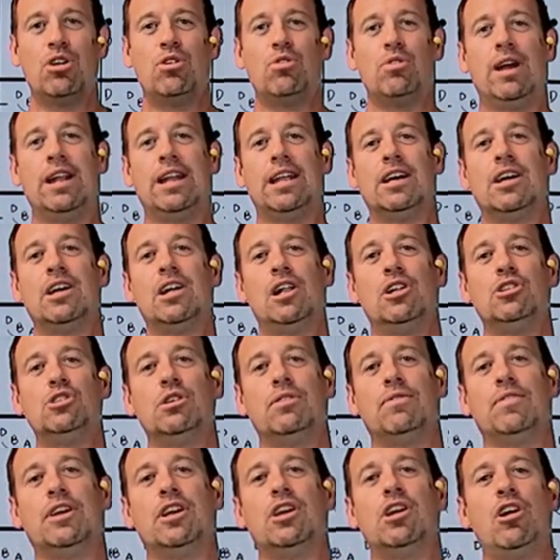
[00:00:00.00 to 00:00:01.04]
creating a
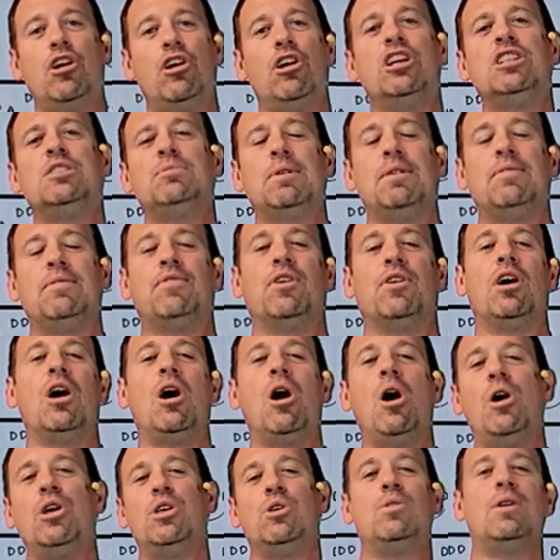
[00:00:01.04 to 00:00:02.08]
culture of encouragement for
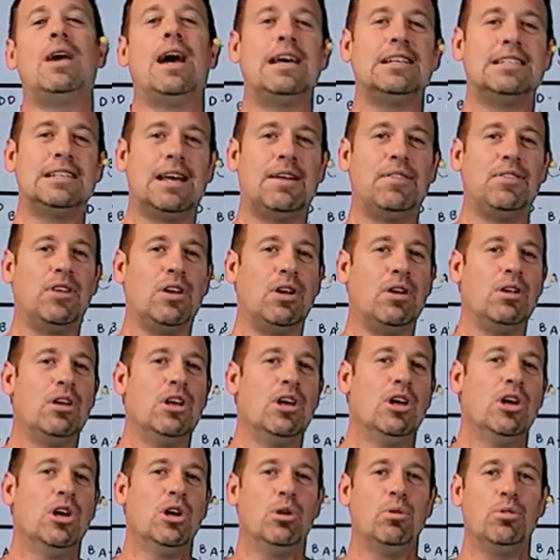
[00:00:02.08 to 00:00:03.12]
all you guys out there
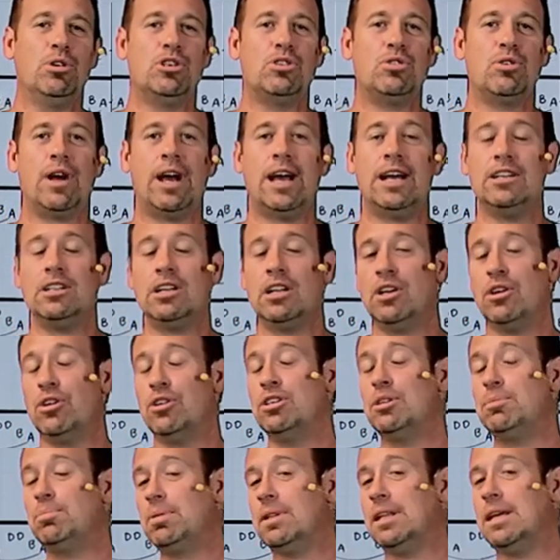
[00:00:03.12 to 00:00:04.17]
who are trying to
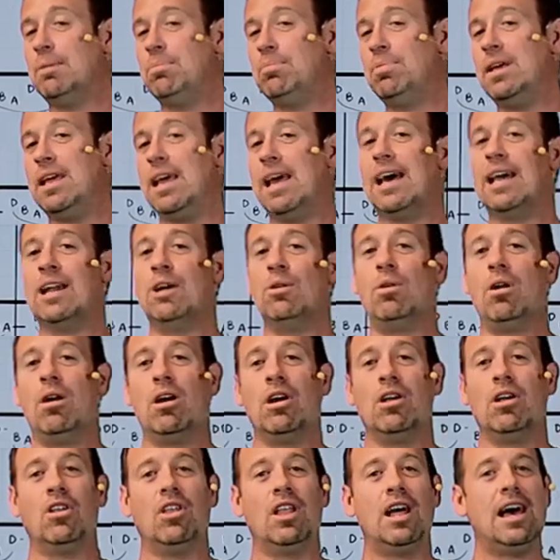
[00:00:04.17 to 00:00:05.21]
learn to play piano
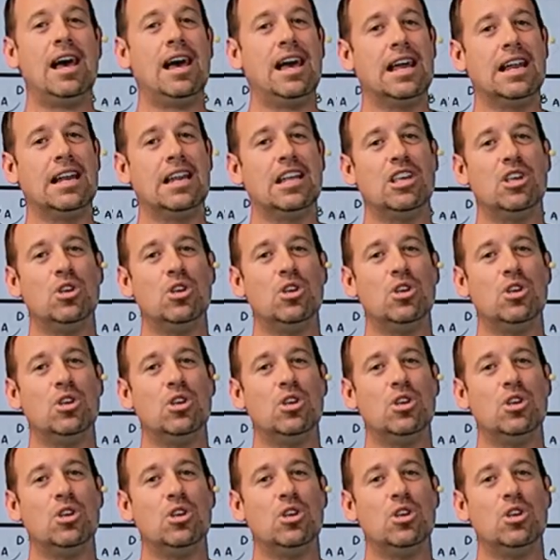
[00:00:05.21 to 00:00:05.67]
online.